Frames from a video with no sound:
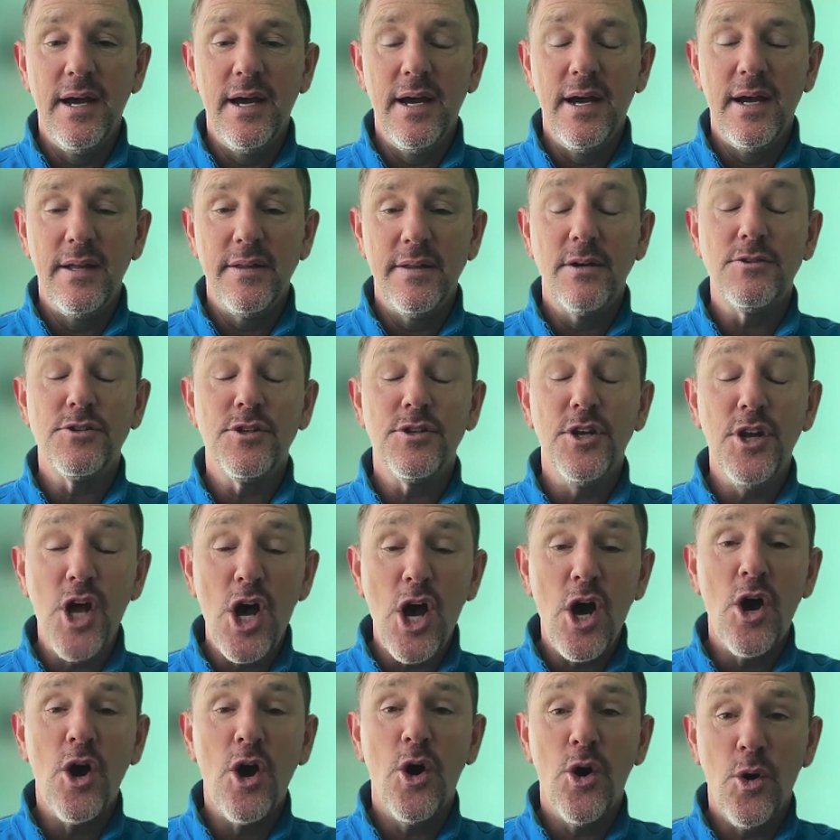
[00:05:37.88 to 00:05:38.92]
There's
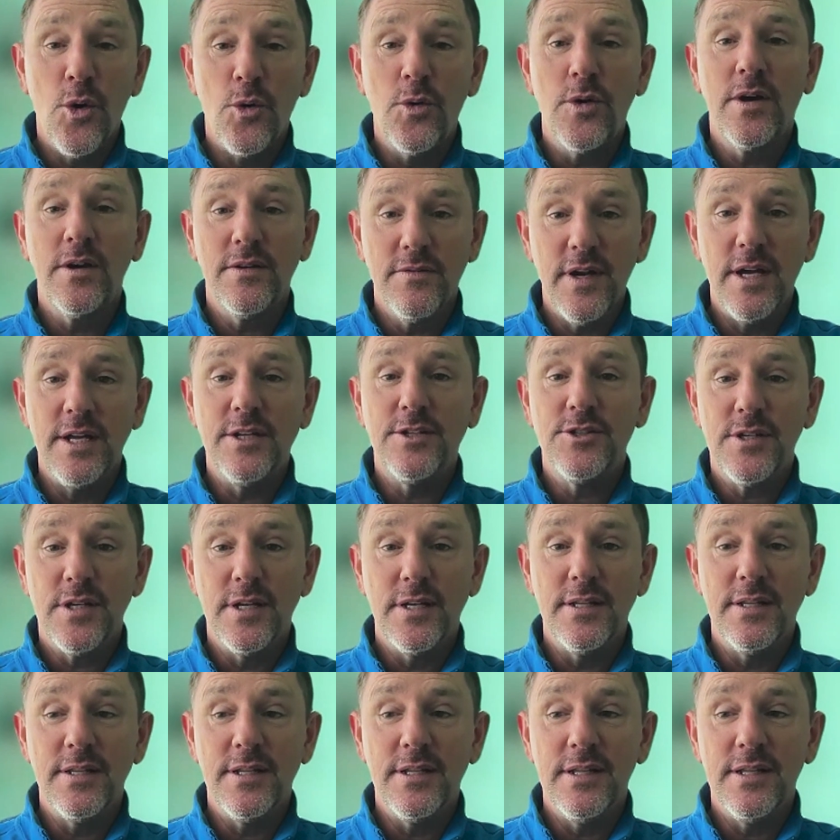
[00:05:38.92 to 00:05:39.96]
no
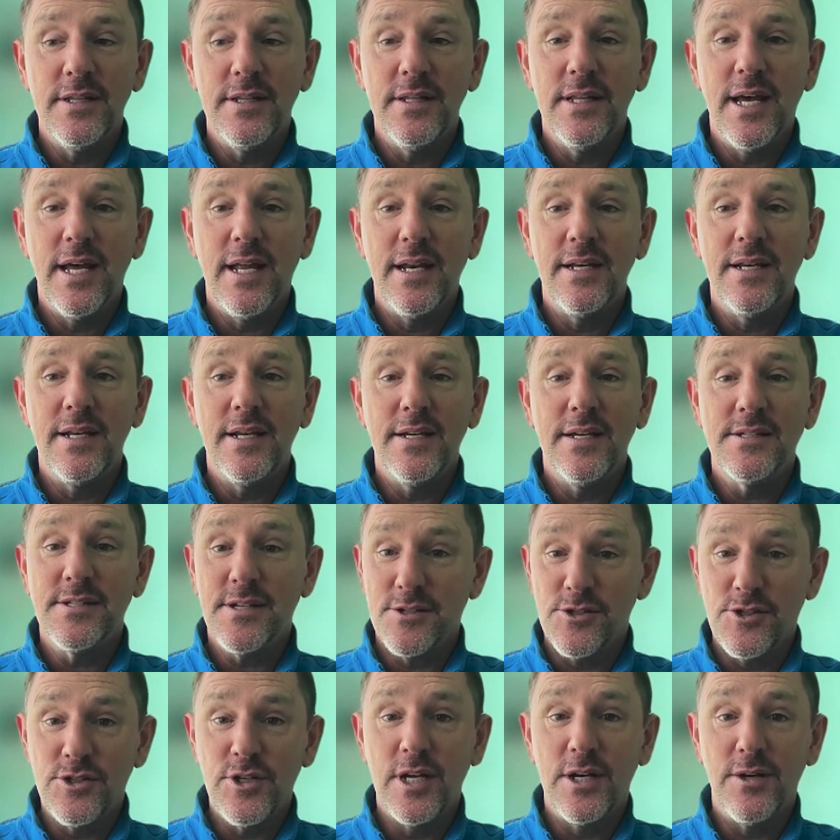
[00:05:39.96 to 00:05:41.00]
convention that is as
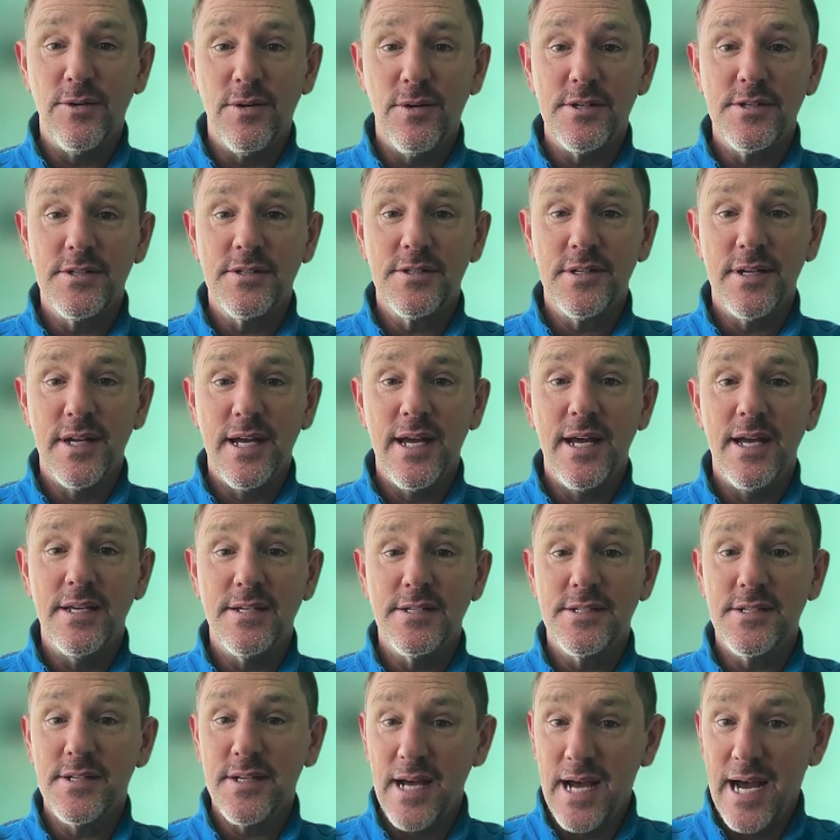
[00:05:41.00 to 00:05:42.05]
generous
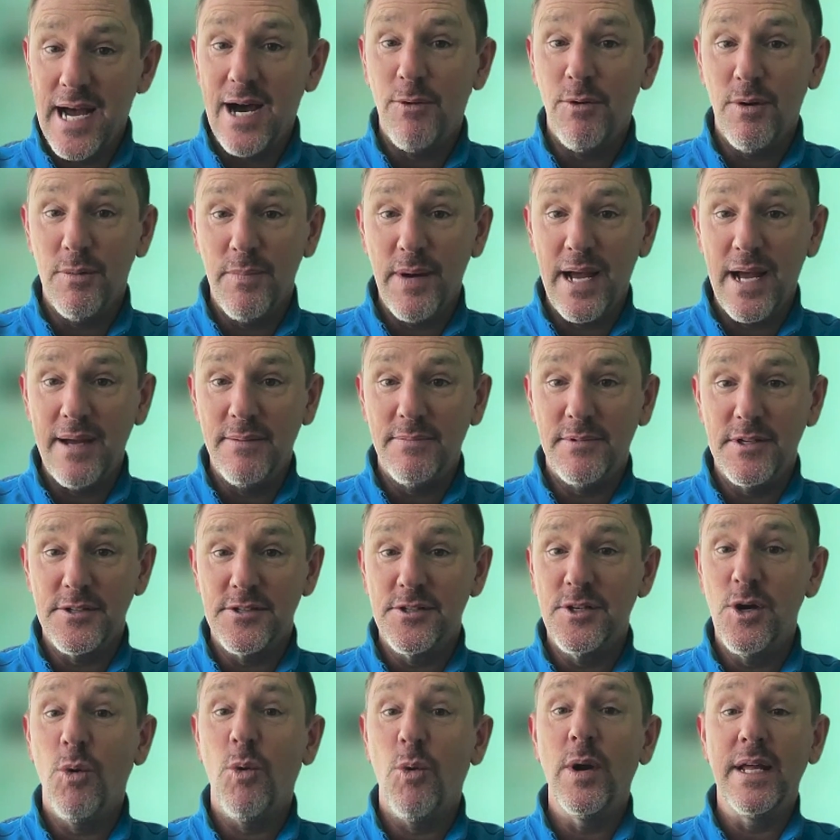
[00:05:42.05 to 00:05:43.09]
as Iowa Baptist,
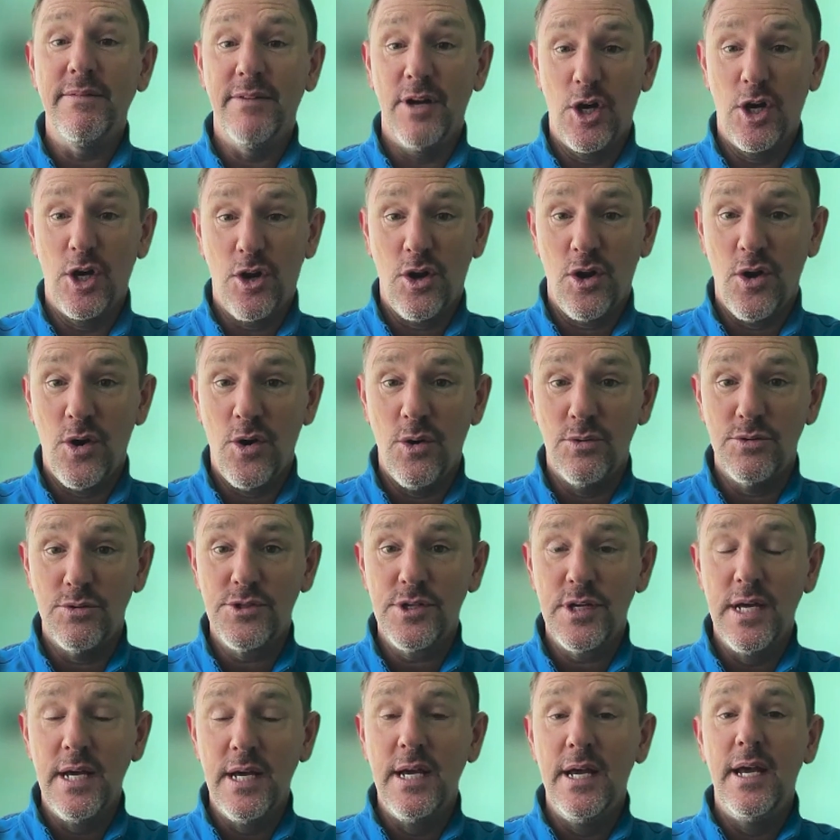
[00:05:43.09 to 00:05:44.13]
no one even close
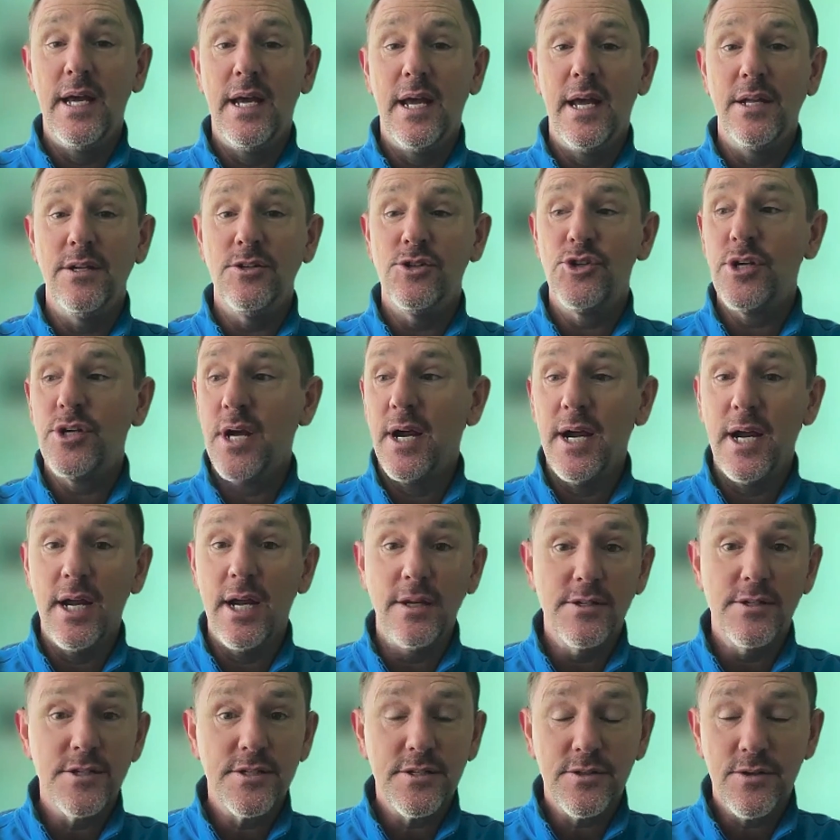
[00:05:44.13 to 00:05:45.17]
in sharing
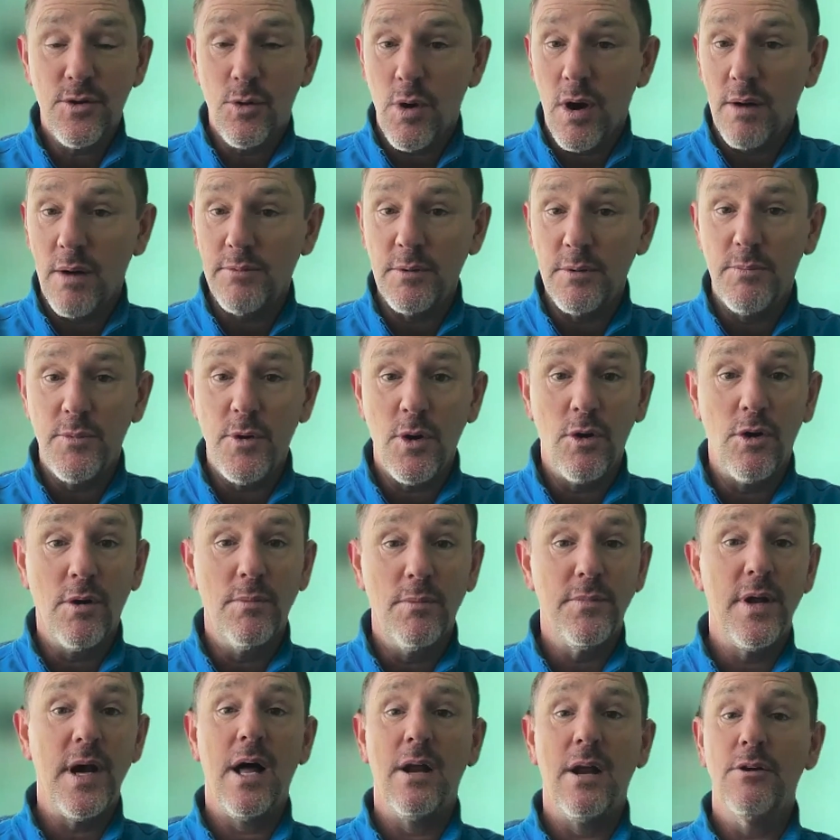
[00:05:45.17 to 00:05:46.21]
cooperative program
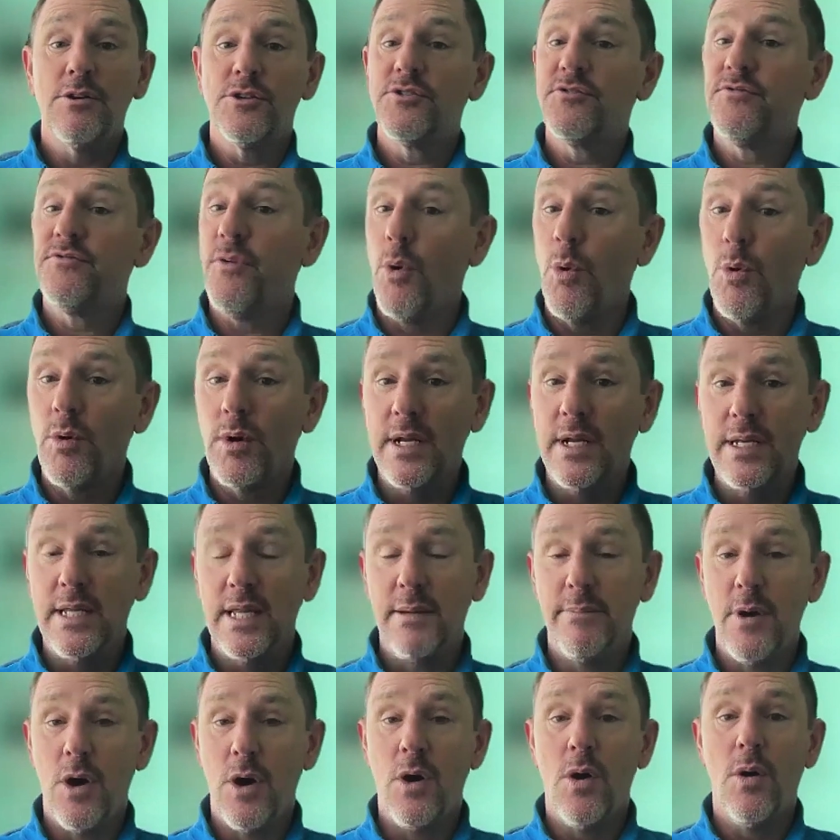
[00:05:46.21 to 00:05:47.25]
dollars, forwarding
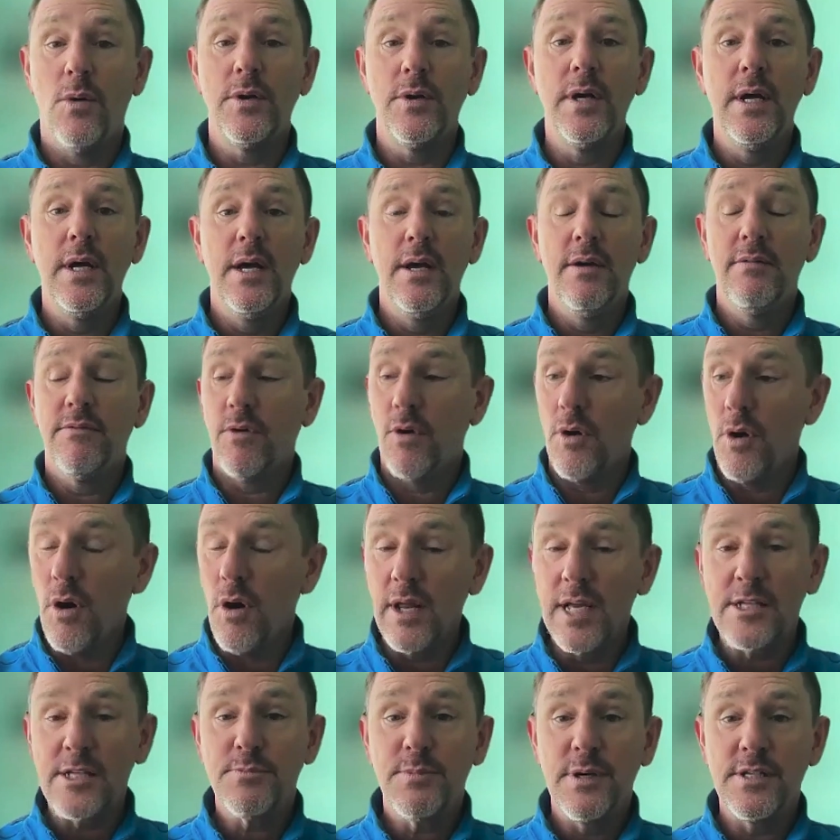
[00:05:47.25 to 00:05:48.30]
them on for all
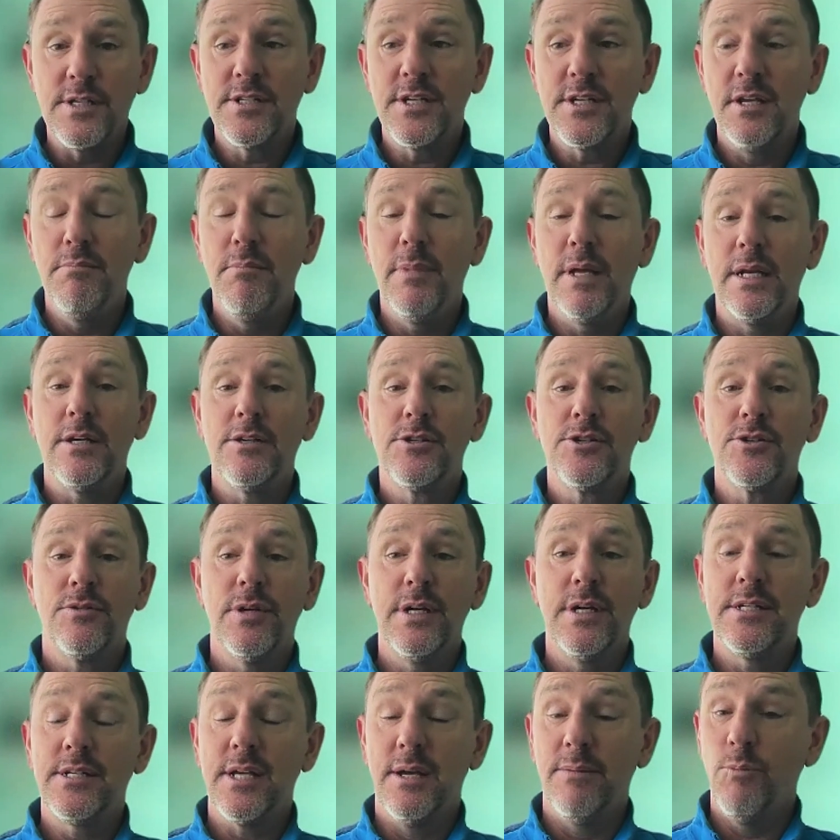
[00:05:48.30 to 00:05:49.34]
SBC
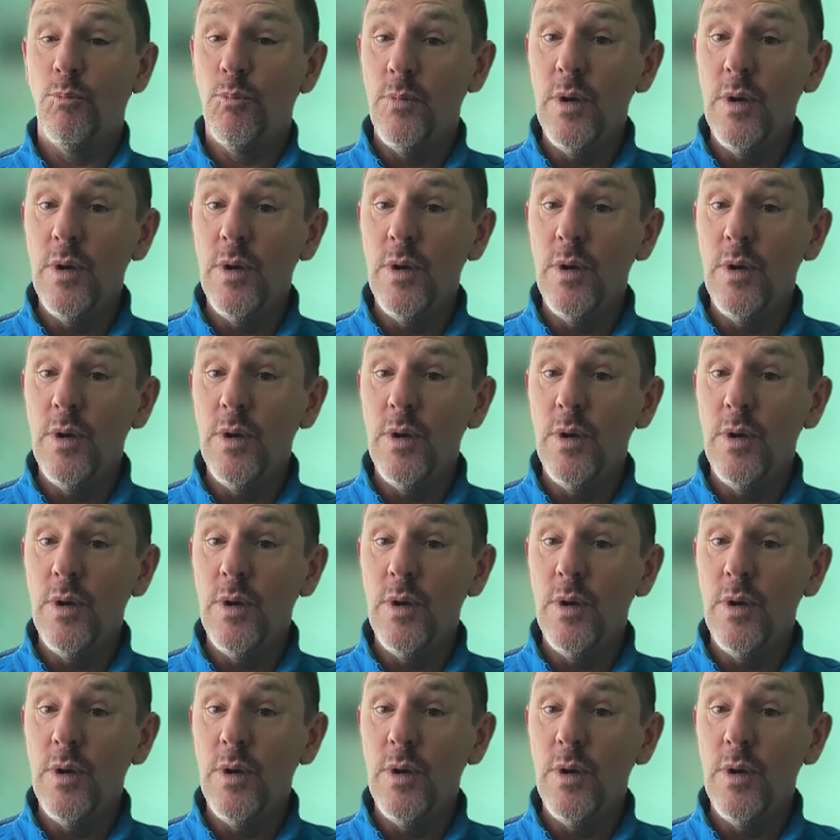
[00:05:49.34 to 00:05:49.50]
ministries. And